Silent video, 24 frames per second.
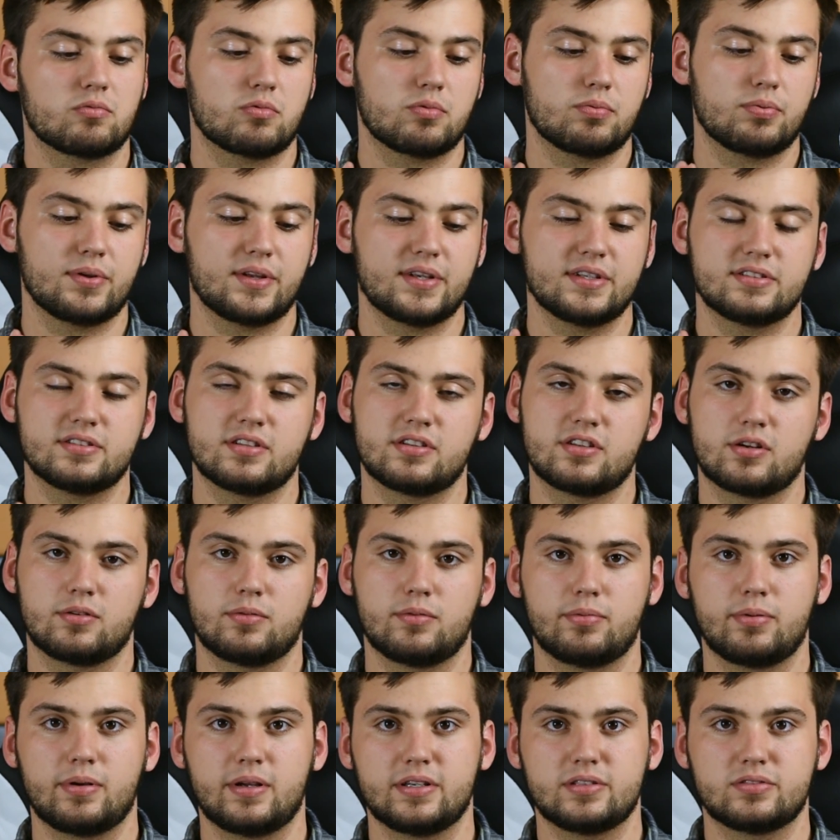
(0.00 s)
replace the
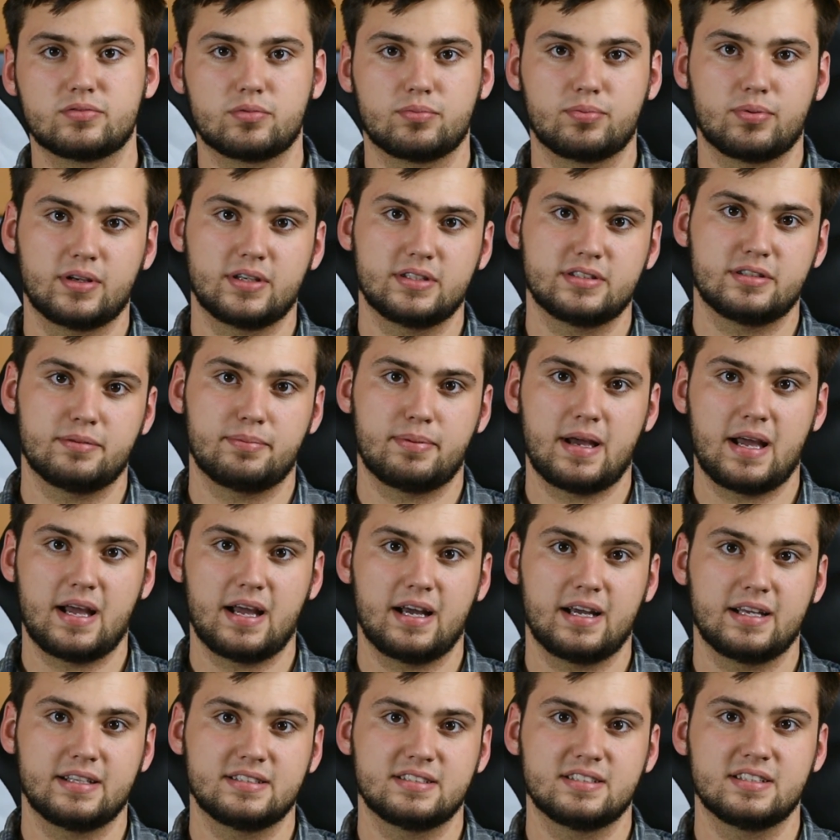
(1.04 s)
thermal paste, replace the
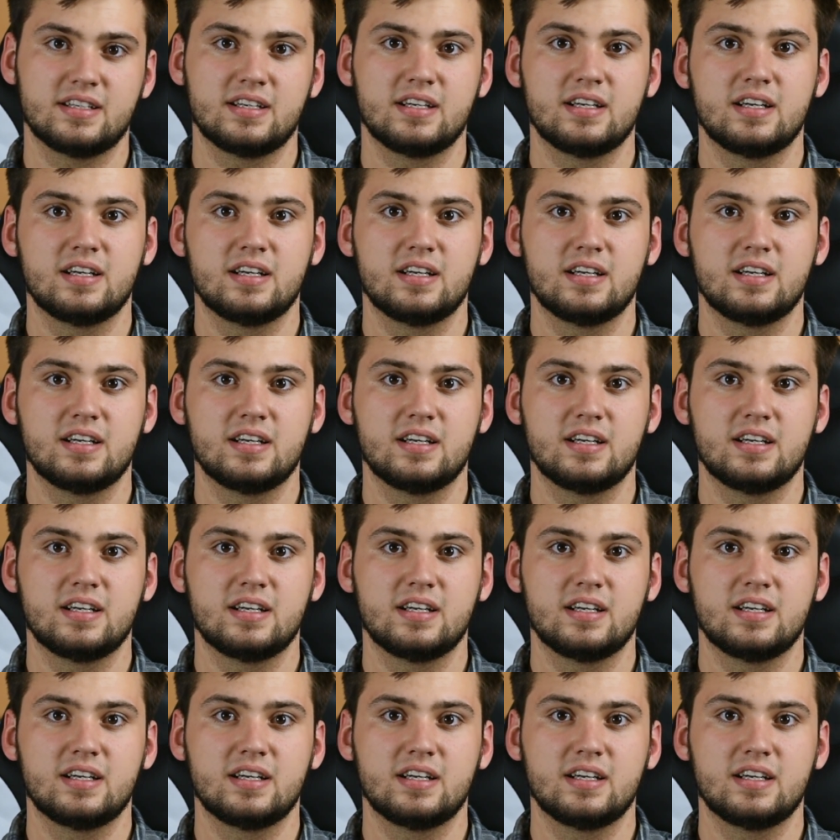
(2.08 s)
pads,